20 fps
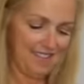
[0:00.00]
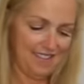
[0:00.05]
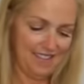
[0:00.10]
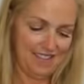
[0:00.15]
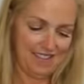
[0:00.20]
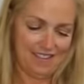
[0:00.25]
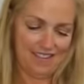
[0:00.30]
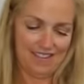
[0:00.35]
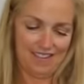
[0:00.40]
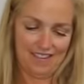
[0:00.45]

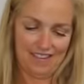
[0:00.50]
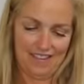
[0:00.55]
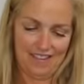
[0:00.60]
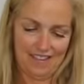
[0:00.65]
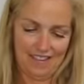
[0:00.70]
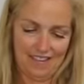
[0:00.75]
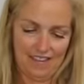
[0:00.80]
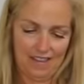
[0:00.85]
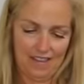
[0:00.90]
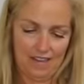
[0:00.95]

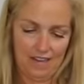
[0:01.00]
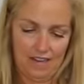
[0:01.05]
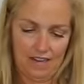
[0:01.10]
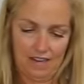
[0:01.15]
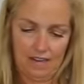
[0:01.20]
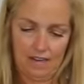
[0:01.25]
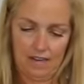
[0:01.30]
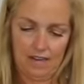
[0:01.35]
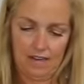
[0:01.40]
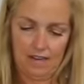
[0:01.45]

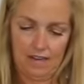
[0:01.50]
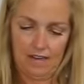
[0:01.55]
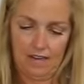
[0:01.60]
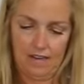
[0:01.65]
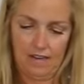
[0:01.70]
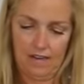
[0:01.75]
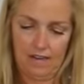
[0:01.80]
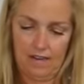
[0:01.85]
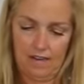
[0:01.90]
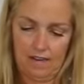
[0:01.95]

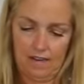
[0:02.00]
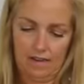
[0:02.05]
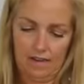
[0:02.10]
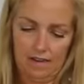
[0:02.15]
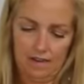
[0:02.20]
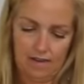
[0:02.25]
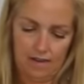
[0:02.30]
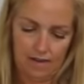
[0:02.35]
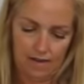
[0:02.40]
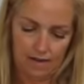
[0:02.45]

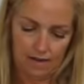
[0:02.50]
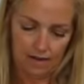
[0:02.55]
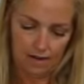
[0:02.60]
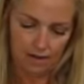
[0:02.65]
(not speaking)